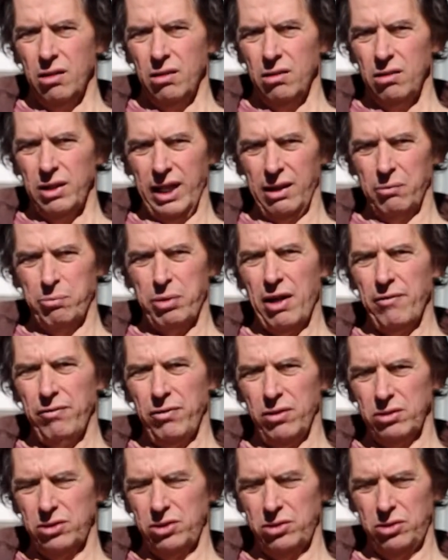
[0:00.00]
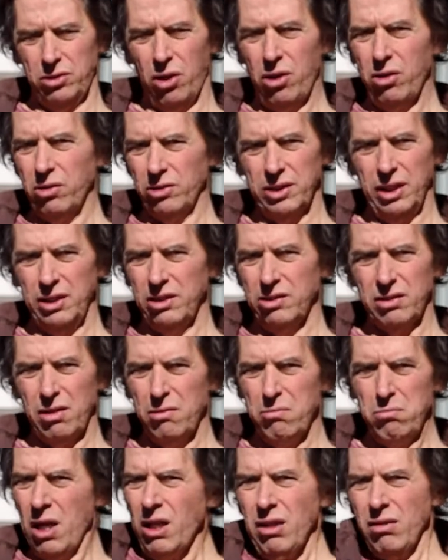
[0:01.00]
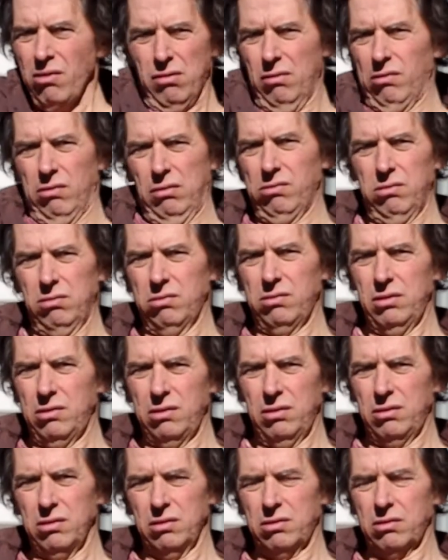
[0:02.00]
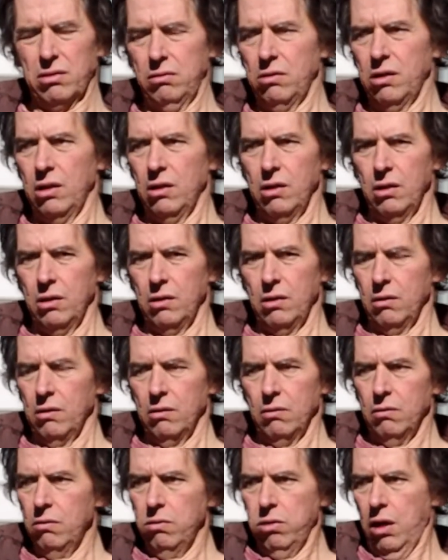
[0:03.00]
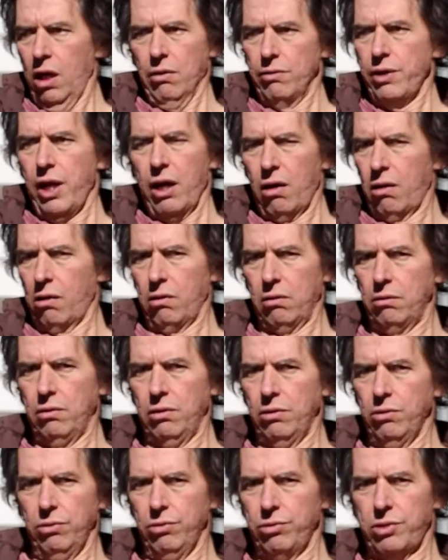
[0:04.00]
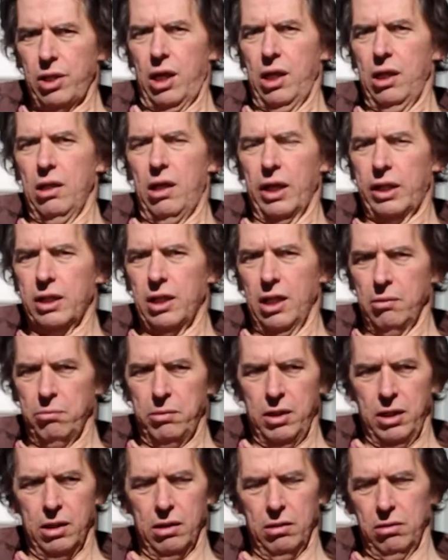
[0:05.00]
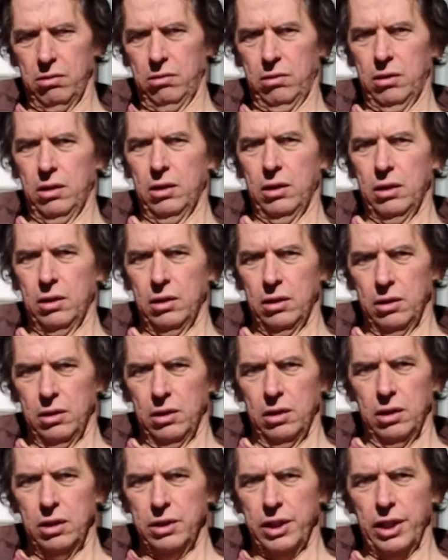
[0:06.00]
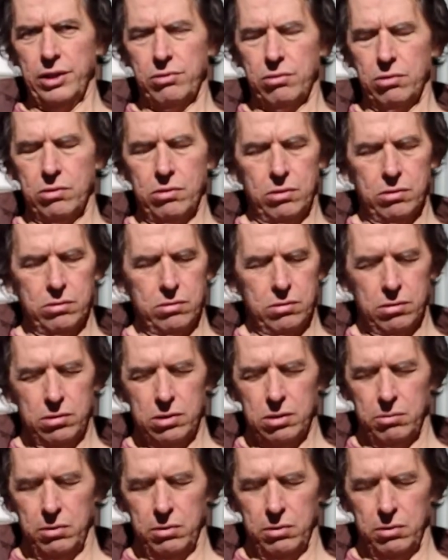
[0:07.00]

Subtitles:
like Pavlov's dogs, they just go mental. Just go, well, how dare you say I can't be an astronaut or